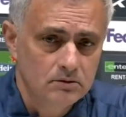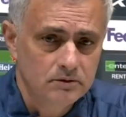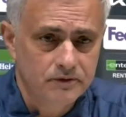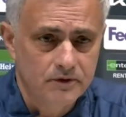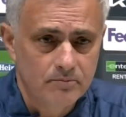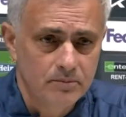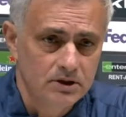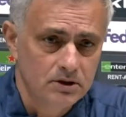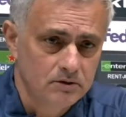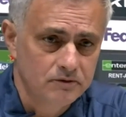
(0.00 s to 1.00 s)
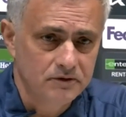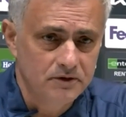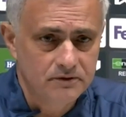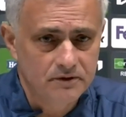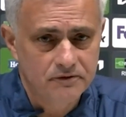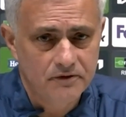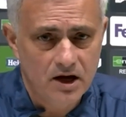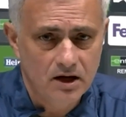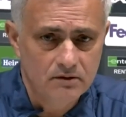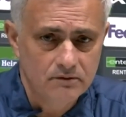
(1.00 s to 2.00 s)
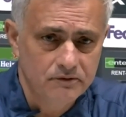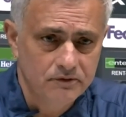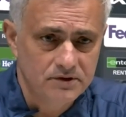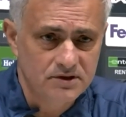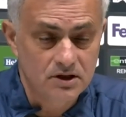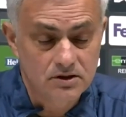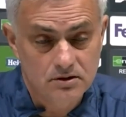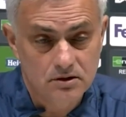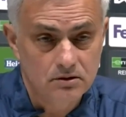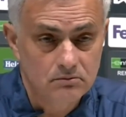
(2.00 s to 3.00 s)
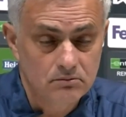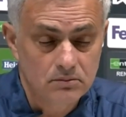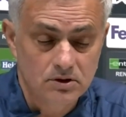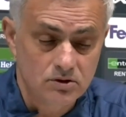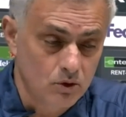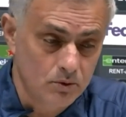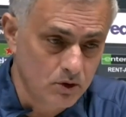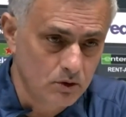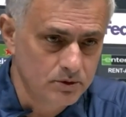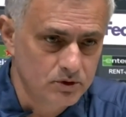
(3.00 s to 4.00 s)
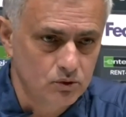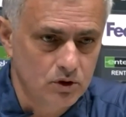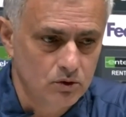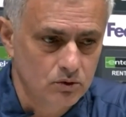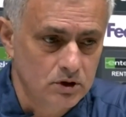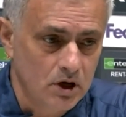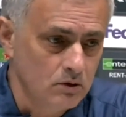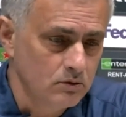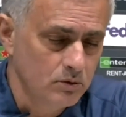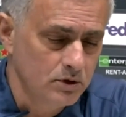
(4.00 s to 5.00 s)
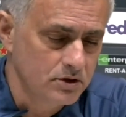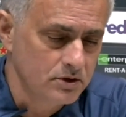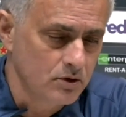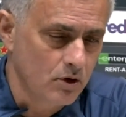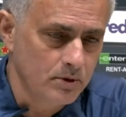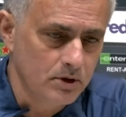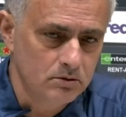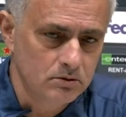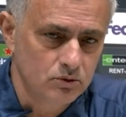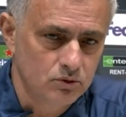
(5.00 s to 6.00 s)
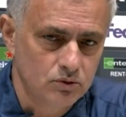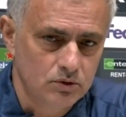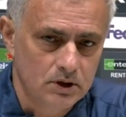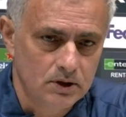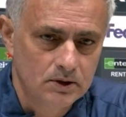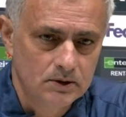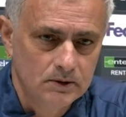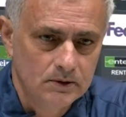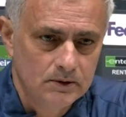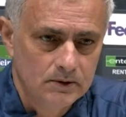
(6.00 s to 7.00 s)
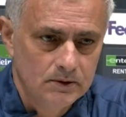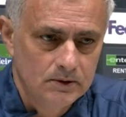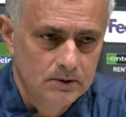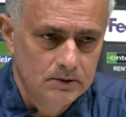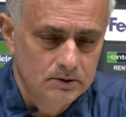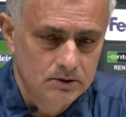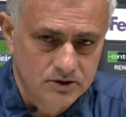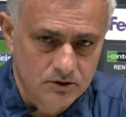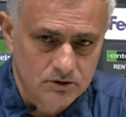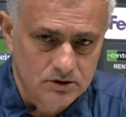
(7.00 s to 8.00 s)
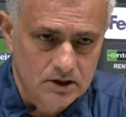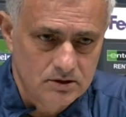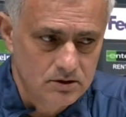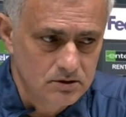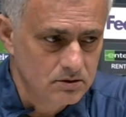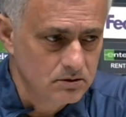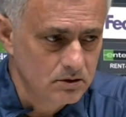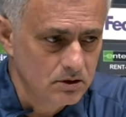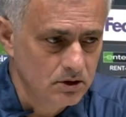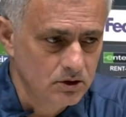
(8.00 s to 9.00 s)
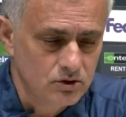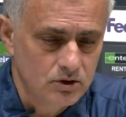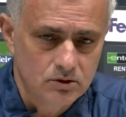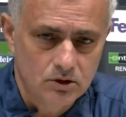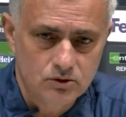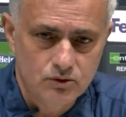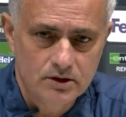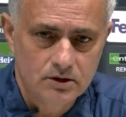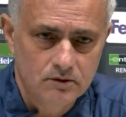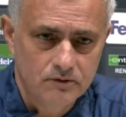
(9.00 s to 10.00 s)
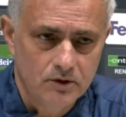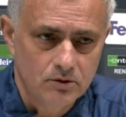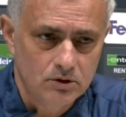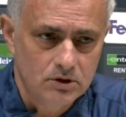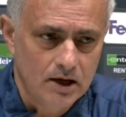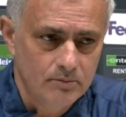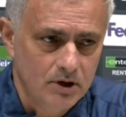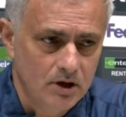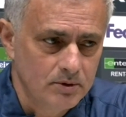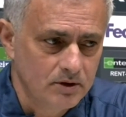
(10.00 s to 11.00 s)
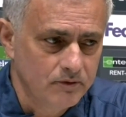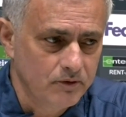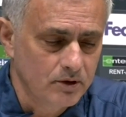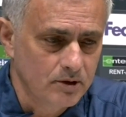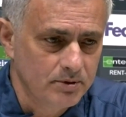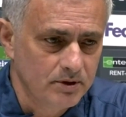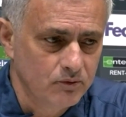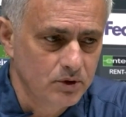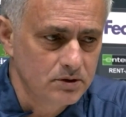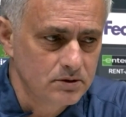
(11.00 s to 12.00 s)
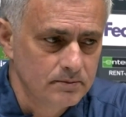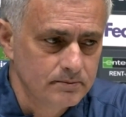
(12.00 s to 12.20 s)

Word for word: from minute 55, 60, is going always to go down, which is normal due to the the circumstances, uh, injured, not training for a long time, coming for a couple of weeks